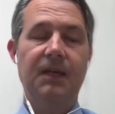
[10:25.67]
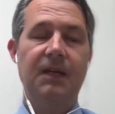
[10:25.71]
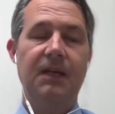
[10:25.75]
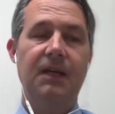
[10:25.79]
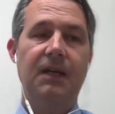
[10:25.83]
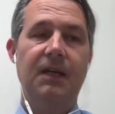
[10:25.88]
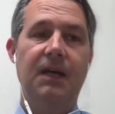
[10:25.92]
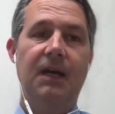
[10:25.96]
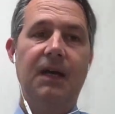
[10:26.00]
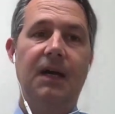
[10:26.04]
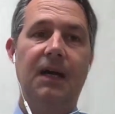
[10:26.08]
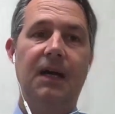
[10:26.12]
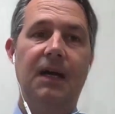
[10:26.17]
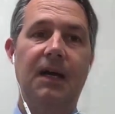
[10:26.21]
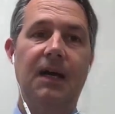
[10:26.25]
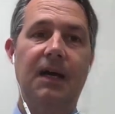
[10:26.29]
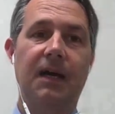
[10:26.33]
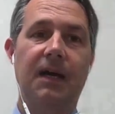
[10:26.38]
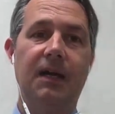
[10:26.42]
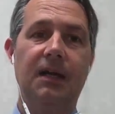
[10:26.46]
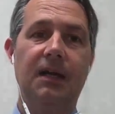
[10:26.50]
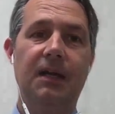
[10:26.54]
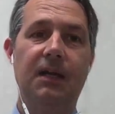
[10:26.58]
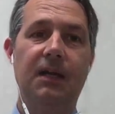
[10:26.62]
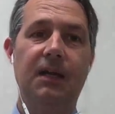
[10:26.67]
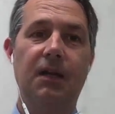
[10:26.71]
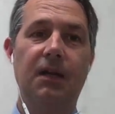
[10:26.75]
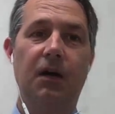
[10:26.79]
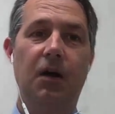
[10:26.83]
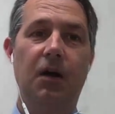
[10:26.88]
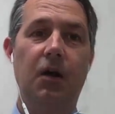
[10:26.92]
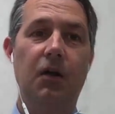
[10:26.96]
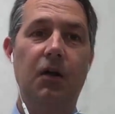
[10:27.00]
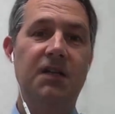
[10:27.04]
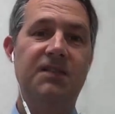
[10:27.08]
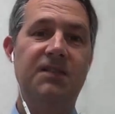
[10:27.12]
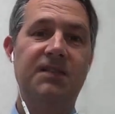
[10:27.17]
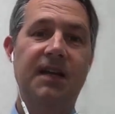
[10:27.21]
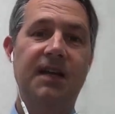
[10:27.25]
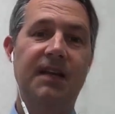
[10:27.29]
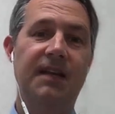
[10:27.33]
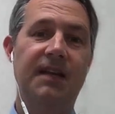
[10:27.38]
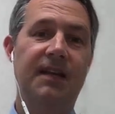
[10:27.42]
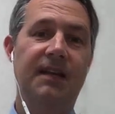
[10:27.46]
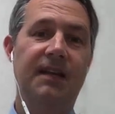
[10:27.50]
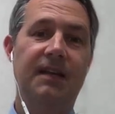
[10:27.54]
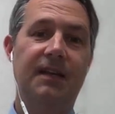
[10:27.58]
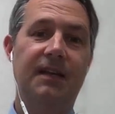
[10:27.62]
All of a
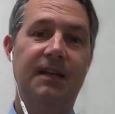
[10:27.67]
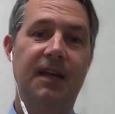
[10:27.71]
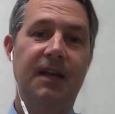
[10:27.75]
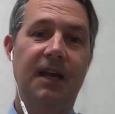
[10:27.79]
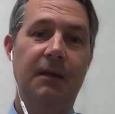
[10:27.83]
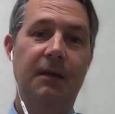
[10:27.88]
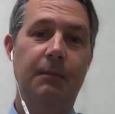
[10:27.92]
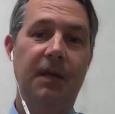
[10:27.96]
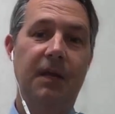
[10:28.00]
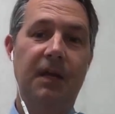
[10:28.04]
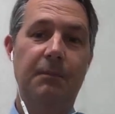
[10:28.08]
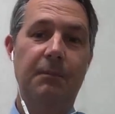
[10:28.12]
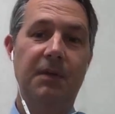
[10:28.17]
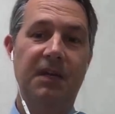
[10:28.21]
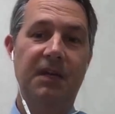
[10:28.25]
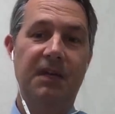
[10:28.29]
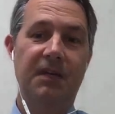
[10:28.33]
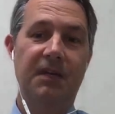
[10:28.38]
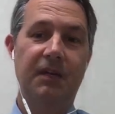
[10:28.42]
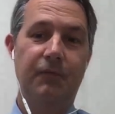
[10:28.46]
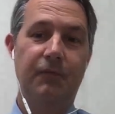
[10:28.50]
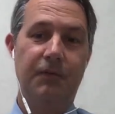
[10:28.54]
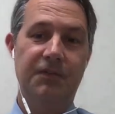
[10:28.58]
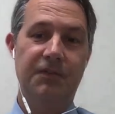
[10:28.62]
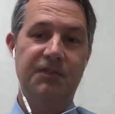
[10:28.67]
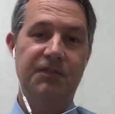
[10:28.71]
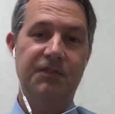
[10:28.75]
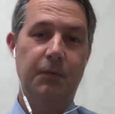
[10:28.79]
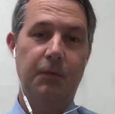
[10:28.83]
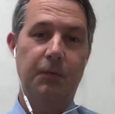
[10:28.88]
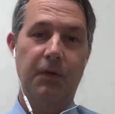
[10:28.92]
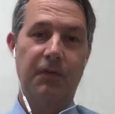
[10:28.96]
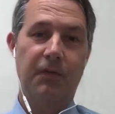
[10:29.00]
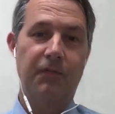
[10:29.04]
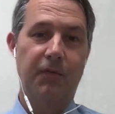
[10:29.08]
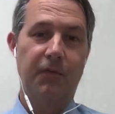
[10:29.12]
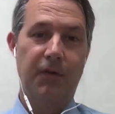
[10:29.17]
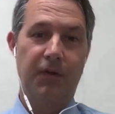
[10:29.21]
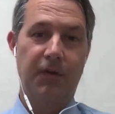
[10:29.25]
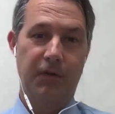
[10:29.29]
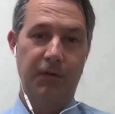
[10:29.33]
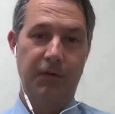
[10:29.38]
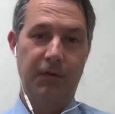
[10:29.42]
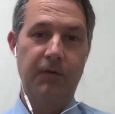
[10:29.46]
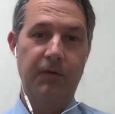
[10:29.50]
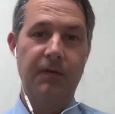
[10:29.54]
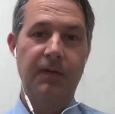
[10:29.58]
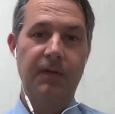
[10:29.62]
sudden, it may be a different story for
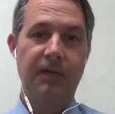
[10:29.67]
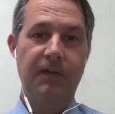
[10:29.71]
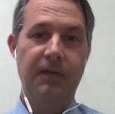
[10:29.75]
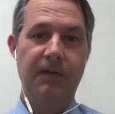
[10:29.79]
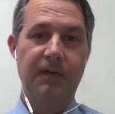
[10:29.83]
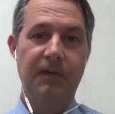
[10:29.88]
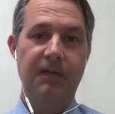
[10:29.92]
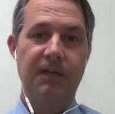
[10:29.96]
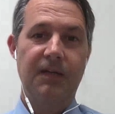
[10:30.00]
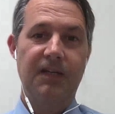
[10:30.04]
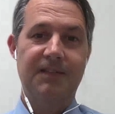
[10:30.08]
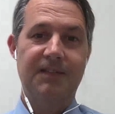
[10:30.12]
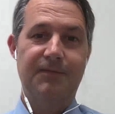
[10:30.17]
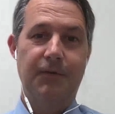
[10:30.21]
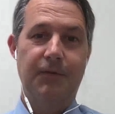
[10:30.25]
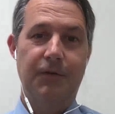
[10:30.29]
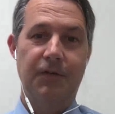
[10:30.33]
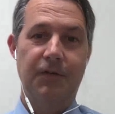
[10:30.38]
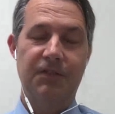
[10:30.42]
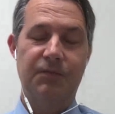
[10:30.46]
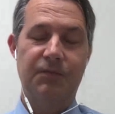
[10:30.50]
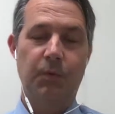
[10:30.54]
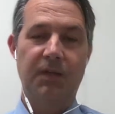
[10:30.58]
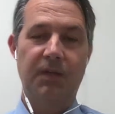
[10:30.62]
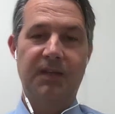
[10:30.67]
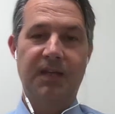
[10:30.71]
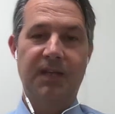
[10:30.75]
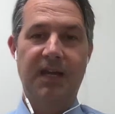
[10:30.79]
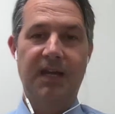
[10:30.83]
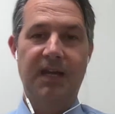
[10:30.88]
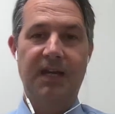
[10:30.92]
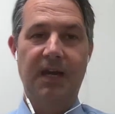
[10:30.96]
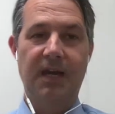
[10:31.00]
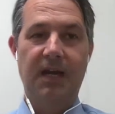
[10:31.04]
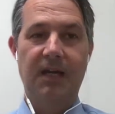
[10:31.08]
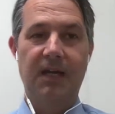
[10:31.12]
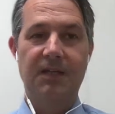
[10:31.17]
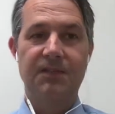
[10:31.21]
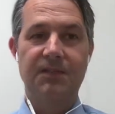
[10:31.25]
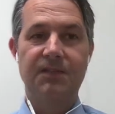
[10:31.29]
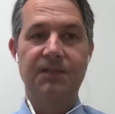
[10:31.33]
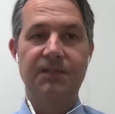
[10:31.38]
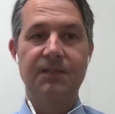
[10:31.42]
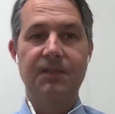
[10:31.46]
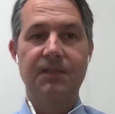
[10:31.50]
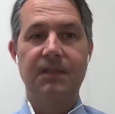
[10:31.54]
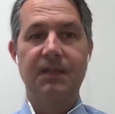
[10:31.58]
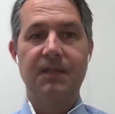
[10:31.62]
you as far as what that costs.
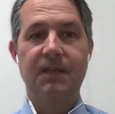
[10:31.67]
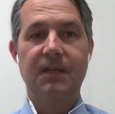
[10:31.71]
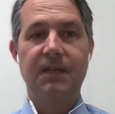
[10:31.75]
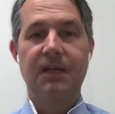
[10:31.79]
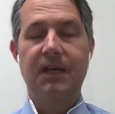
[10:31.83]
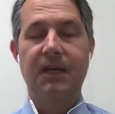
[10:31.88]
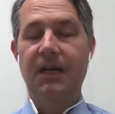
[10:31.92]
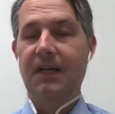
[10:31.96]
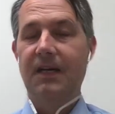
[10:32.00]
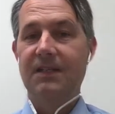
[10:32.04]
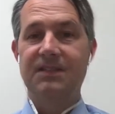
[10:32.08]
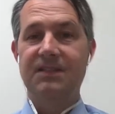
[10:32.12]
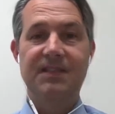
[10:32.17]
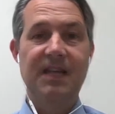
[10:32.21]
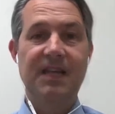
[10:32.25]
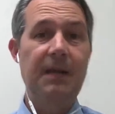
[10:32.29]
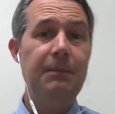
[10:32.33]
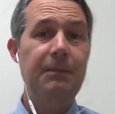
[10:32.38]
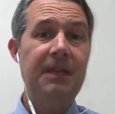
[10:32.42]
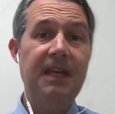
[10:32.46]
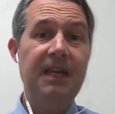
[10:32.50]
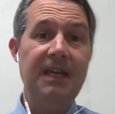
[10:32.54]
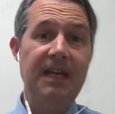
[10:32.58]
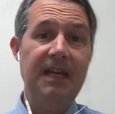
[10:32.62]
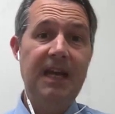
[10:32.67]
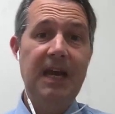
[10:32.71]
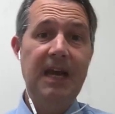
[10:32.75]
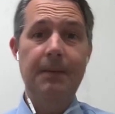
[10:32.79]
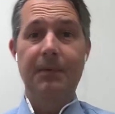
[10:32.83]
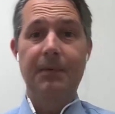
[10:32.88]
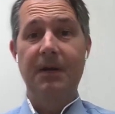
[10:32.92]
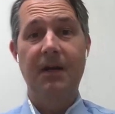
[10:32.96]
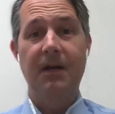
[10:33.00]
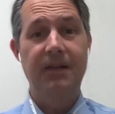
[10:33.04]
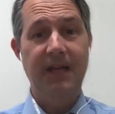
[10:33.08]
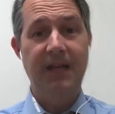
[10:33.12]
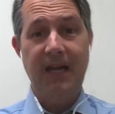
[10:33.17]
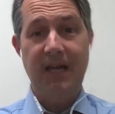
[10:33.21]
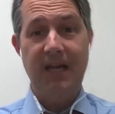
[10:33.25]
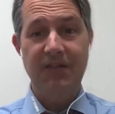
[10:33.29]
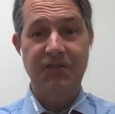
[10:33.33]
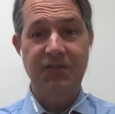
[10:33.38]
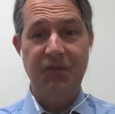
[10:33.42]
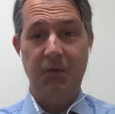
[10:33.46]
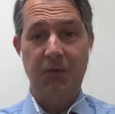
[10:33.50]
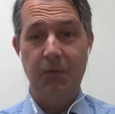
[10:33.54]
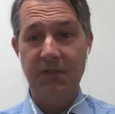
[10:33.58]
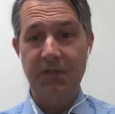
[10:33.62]
Same thing can happen on the
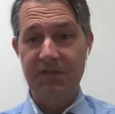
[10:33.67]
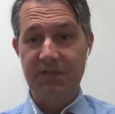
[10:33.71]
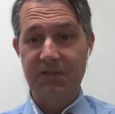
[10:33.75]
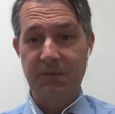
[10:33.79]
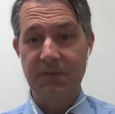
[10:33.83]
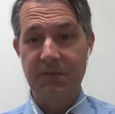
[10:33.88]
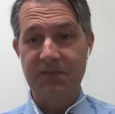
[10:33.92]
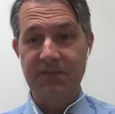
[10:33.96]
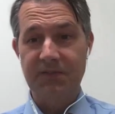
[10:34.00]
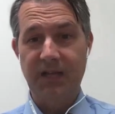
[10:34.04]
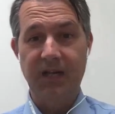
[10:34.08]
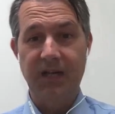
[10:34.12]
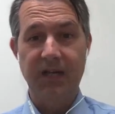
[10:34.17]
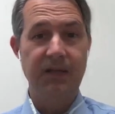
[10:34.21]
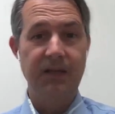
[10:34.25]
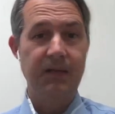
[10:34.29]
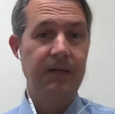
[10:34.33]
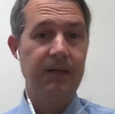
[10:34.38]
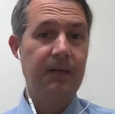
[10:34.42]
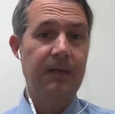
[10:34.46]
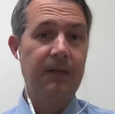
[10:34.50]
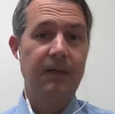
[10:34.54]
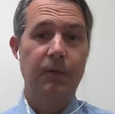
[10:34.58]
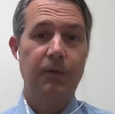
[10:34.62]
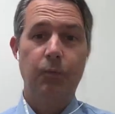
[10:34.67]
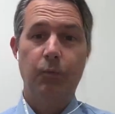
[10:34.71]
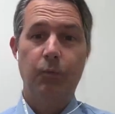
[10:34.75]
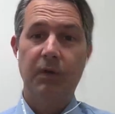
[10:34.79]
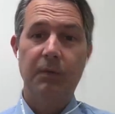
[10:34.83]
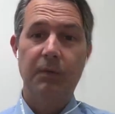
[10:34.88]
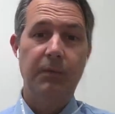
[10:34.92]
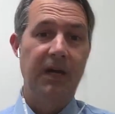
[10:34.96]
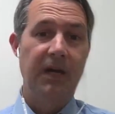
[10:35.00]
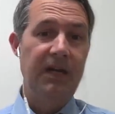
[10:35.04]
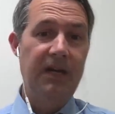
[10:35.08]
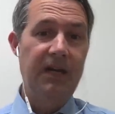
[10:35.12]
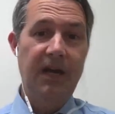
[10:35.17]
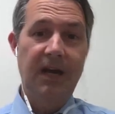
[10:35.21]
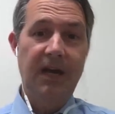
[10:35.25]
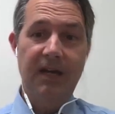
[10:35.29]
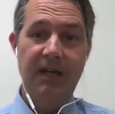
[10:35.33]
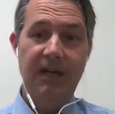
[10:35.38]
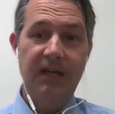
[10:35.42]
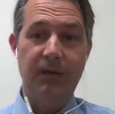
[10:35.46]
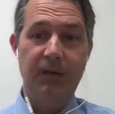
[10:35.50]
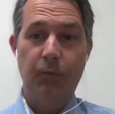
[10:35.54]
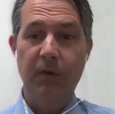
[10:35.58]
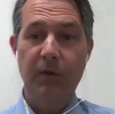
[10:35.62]
AASHTO resource side. We might
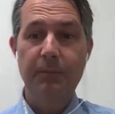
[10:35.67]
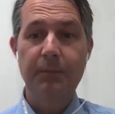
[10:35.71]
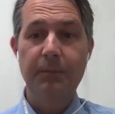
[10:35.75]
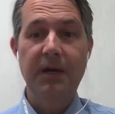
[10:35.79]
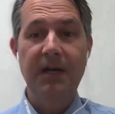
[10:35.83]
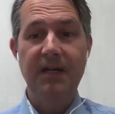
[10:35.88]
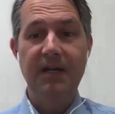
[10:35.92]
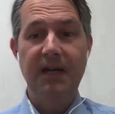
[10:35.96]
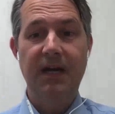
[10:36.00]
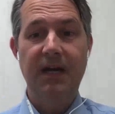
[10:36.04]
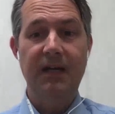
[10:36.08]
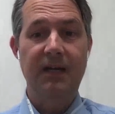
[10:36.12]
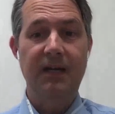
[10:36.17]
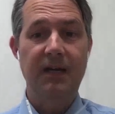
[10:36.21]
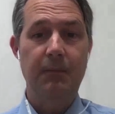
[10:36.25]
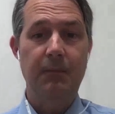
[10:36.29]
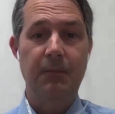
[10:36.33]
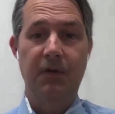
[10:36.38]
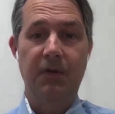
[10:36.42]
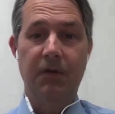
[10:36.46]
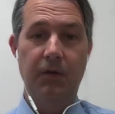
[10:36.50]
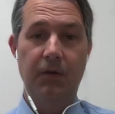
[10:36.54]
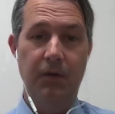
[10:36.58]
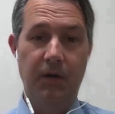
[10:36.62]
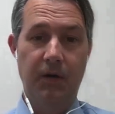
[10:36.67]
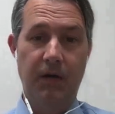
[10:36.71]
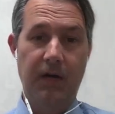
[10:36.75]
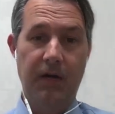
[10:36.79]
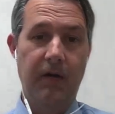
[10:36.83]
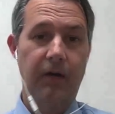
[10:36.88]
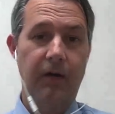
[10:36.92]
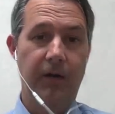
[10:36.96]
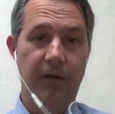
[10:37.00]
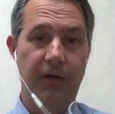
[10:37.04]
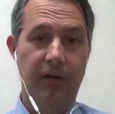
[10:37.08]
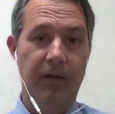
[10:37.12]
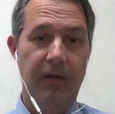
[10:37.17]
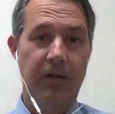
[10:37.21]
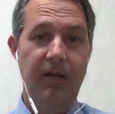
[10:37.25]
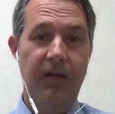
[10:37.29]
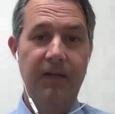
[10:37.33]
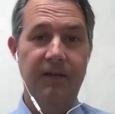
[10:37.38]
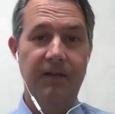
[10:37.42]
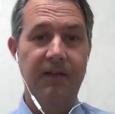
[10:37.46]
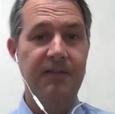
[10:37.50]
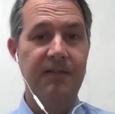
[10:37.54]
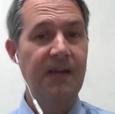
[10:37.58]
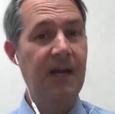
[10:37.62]
not come to your area
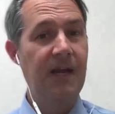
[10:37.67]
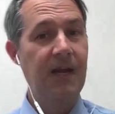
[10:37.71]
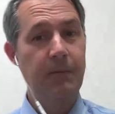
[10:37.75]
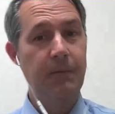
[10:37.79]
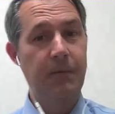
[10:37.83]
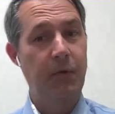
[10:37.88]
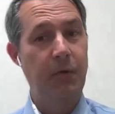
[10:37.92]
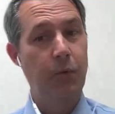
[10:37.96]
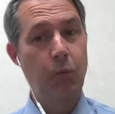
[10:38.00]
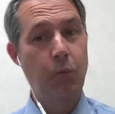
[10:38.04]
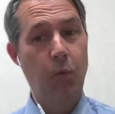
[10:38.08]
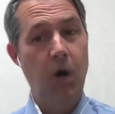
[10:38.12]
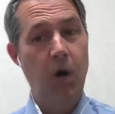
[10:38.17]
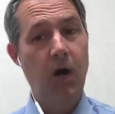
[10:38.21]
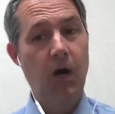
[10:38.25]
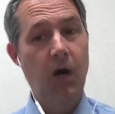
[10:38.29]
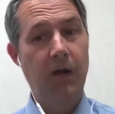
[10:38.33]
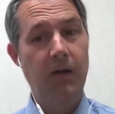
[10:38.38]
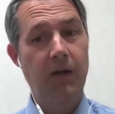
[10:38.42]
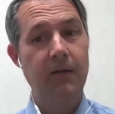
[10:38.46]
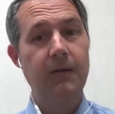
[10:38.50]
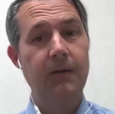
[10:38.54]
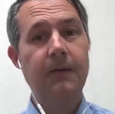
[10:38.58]
at the time you want,